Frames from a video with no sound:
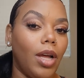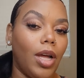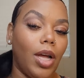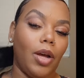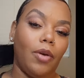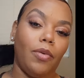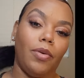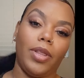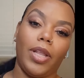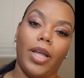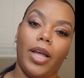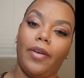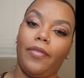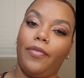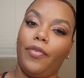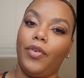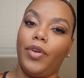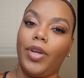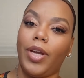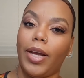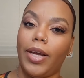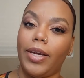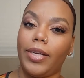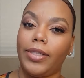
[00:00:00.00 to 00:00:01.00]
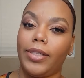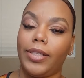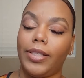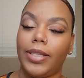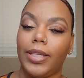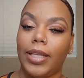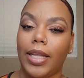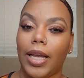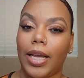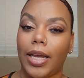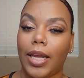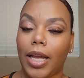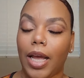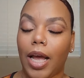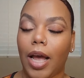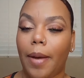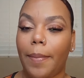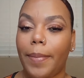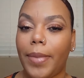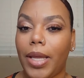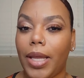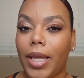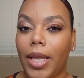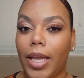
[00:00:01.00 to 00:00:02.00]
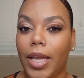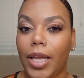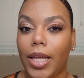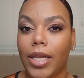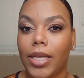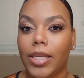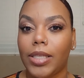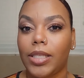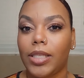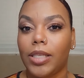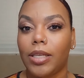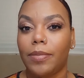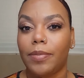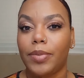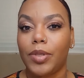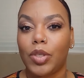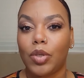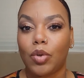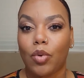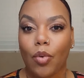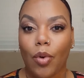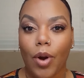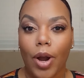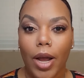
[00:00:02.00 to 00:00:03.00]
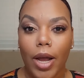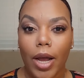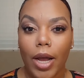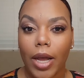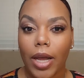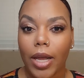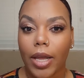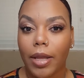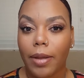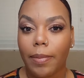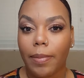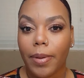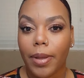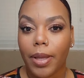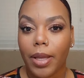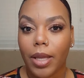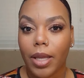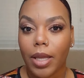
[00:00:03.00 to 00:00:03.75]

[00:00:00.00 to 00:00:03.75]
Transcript: I would like for you guys to like, comment, and subscribe.